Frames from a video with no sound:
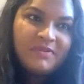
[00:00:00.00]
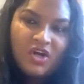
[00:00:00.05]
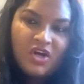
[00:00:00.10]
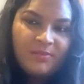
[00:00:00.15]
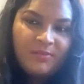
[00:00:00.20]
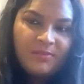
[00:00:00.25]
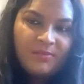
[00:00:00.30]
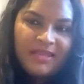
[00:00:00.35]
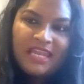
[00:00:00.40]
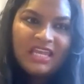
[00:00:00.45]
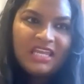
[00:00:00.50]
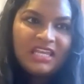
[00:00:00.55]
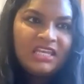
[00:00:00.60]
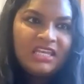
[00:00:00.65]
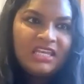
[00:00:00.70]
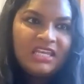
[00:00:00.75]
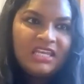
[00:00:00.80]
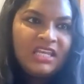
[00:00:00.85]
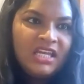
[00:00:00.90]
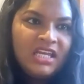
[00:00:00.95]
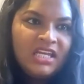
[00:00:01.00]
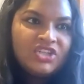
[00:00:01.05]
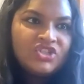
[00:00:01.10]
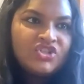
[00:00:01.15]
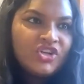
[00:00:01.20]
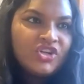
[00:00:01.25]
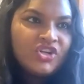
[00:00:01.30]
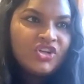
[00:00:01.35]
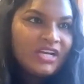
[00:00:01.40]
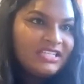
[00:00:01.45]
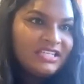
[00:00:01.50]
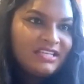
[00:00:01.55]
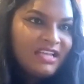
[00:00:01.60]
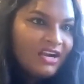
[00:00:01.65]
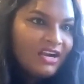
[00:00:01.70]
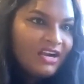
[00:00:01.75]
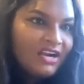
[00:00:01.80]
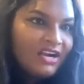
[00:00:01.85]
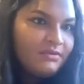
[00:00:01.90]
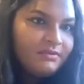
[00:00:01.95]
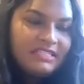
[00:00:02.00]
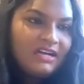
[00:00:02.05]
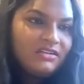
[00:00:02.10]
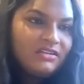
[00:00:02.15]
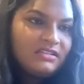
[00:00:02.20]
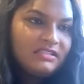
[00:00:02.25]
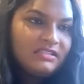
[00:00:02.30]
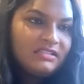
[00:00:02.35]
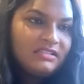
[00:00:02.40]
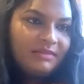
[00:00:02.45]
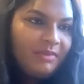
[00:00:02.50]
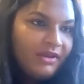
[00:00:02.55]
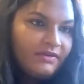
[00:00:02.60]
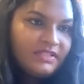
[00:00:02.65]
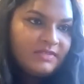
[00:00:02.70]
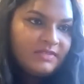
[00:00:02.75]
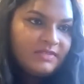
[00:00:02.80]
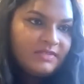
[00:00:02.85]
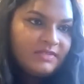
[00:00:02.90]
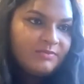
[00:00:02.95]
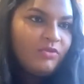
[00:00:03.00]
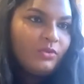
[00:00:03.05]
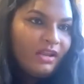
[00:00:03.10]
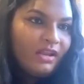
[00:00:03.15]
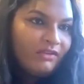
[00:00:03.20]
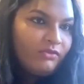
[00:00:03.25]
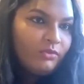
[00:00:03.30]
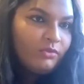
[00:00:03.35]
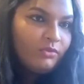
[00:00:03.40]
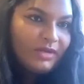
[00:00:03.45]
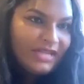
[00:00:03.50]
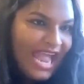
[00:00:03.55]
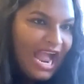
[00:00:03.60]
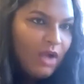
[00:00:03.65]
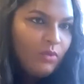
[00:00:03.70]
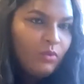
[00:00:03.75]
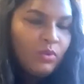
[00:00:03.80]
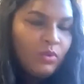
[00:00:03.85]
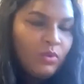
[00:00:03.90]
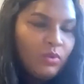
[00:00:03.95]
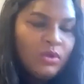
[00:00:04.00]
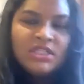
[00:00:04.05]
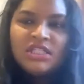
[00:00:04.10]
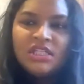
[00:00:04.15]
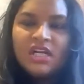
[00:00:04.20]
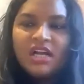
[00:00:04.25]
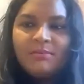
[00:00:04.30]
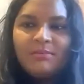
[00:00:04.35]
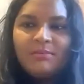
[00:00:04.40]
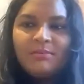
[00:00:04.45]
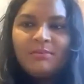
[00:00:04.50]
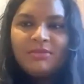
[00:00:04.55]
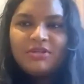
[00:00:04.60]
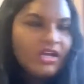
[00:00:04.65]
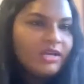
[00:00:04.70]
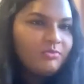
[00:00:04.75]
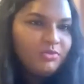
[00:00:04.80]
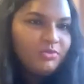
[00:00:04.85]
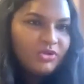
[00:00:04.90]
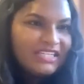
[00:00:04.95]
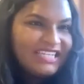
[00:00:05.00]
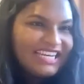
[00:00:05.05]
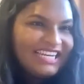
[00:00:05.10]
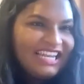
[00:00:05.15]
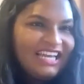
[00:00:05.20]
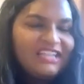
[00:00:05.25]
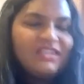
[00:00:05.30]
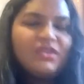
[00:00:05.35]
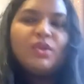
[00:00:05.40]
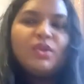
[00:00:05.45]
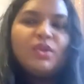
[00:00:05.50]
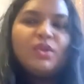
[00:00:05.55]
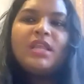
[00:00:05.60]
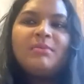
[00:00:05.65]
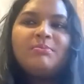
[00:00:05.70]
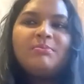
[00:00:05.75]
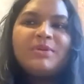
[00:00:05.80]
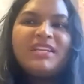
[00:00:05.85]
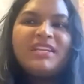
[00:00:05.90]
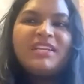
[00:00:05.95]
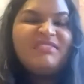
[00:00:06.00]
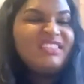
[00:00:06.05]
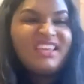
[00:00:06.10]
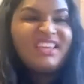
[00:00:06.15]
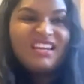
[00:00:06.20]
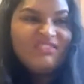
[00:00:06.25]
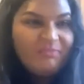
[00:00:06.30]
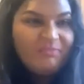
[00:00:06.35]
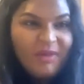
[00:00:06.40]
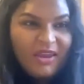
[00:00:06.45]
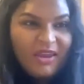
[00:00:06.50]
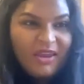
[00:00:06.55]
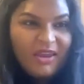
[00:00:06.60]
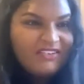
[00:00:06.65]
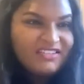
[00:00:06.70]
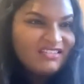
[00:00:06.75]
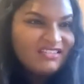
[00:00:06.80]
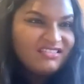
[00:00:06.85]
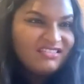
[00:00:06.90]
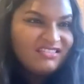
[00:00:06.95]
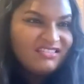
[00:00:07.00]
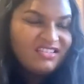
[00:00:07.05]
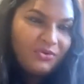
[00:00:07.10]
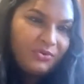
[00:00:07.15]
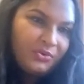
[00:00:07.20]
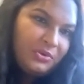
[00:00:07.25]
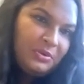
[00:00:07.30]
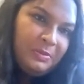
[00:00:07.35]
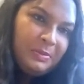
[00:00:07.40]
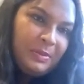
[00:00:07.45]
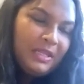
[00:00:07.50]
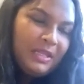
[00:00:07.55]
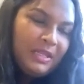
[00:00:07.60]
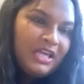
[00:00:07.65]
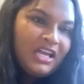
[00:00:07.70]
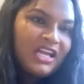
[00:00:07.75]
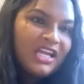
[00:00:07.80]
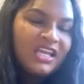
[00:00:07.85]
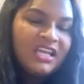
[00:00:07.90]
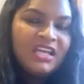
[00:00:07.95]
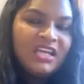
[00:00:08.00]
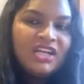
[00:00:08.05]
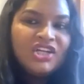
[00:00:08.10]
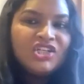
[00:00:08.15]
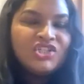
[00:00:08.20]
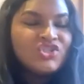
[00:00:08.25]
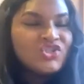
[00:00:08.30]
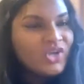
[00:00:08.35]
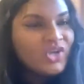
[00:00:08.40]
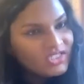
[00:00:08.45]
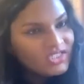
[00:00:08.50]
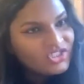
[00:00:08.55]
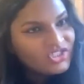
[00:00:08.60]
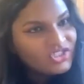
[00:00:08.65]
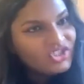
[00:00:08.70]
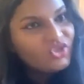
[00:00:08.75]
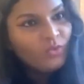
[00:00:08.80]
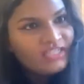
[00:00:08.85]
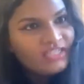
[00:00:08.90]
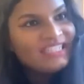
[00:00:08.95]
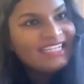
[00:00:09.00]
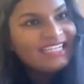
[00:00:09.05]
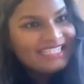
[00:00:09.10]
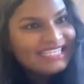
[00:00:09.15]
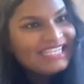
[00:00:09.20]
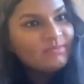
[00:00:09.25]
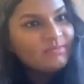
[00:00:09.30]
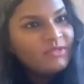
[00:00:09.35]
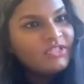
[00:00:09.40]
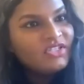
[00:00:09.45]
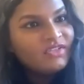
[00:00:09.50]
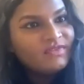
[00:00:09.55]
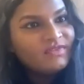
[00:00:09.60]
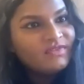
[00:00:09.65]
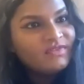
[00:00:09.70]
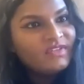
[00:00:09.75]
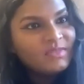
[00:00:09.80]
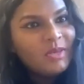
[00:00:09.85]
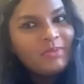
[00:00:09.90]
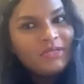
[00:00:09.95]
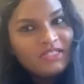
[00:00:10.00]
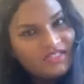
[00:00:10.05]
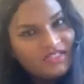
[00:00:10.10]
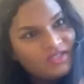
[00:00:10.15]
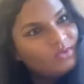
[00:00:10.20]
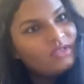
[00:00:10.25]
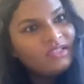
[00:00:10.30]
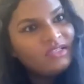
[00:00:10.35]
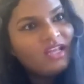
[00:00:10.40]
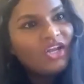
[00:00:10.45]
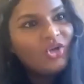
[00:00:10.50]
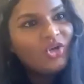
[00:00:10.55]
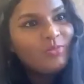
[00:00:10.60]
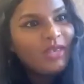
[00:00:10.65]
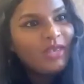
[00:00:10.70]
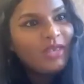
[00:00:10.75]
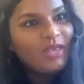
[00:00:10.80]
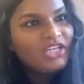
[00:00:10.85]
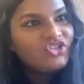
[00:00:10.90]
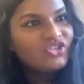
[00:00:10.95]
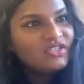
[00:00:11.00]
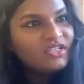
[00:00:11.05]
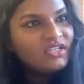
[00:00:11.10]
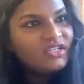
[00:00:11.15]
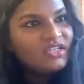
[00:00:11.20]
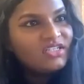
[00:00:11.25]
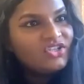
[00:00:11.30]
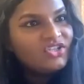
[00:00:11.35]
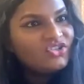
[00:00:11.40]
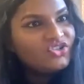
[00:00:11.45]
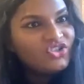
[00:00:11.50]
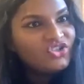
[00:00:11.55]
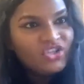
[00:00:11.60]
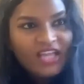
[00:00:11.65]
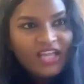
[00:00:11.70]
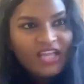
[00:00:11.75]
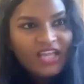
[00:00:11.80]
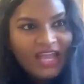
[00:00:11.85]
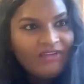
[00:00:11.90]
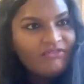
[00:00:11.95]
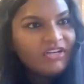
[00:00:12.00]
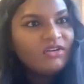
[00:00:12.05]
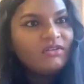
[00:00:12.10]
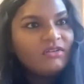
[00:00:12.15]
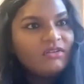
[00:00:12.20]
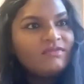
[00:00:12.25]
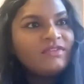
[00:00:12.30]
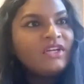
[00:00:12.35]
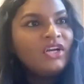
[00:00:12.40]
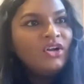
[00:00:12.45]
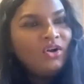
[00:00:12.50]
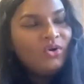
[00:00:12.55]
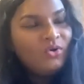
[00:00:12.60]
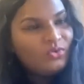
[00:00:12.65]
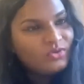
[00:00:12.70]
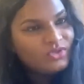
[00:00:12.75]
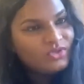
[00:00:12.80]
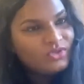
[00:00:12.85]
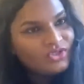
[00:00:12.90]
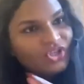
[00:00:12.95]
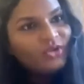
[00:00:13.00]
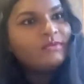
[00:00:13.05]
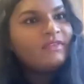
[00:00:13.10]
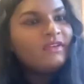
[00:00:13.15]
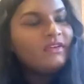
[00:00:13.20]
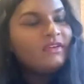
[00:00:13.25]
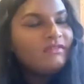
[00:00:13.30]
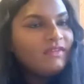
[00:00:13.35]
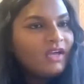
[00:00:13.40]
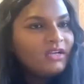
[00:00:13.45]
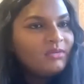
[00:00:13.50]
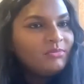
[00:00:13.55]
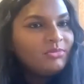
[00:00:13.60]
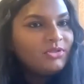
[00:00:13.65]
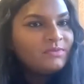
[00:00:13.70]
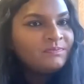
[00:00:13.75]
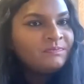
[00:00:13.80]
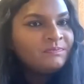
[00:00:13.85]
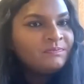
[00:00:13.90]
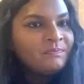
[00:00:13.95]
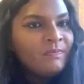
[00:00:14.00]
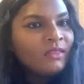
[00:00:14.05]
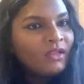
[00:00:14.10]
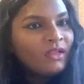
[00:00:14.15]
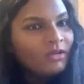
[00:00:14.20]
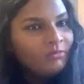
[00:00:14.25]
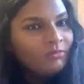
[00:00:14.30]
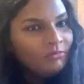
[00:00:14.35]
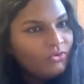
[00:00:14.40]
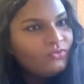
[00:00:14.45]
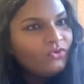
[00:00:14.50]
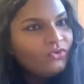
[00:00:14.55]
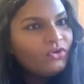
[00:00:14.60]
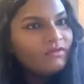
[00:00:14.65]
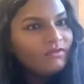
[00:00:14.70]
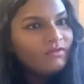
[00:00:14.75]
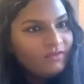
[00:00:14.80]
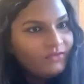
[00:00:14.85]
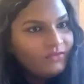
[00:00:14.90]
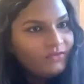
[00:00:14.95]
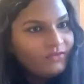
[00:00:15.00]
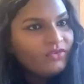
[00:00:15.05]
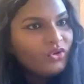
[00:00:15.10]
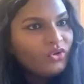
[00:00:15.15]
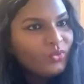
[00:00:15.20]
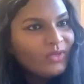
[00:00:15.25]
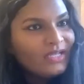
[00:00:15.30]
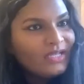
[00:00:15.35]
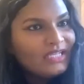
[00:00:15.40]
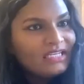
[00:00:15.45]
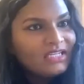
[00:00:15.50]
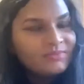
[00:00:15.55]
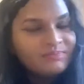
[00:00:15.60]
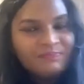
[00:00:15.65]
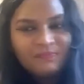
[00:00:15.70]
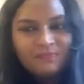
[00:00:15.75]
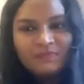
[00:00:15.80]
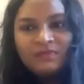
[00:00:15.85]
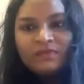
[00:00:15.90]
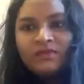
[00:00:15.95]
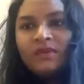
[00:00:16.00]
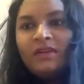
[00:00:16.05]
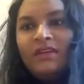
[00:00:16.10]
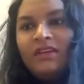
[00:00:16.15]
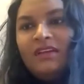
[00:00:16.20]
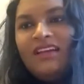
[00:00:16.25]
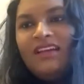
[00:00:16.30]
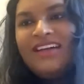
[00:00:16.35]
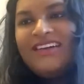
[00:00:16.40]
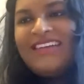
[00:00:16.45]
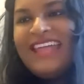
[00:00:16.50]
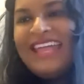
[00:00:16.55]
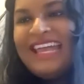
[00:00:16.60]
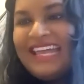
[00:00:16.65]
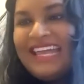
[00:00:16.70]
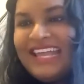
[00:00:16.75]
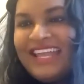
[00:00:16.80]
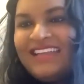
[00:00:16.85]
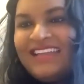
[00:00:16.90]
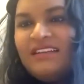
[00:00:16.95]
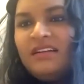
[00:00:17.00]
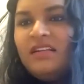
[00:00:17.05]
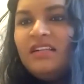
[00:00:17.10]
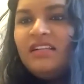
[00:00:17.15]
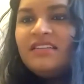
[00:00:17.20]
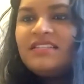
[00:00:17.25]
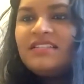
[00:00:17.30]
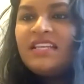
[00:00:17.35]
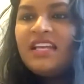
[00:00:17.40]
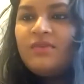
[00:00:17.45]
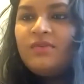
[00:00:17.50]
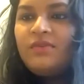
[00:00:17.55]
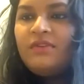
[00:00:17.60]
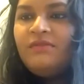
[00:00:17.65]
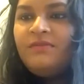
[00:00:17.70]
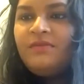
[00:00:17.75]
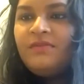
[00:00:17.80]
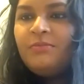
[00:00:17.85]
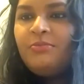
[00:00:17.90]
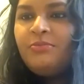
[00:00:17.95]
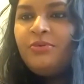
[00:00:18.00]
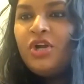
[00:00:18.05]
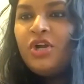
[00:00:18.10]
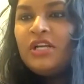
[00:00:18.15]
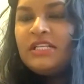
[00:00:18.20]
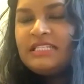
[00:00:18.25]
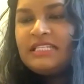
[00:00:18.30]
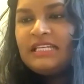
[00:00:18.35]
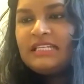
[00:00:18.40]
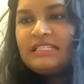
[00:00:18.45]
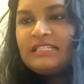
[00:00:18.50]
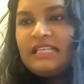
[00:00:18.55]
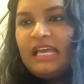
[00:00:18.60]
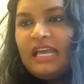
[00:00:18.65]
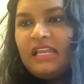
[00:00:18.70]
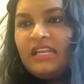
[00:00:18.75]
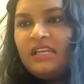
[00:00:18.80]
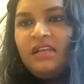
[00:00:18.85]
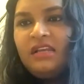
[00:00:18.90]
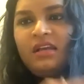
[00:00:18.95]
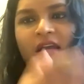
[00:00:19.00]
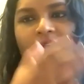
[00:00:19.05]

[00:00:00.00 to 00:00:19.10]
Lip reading: people are coming in, try to narrow it down and say, parents, put forward everyone now, and try and put a deadline on that. But even then, if parents don't comply, trying to do early assessments of these people as soon as they come in, just to get rid of, or to know if they're viable, and move on very, very quickly. Okay, so the process then,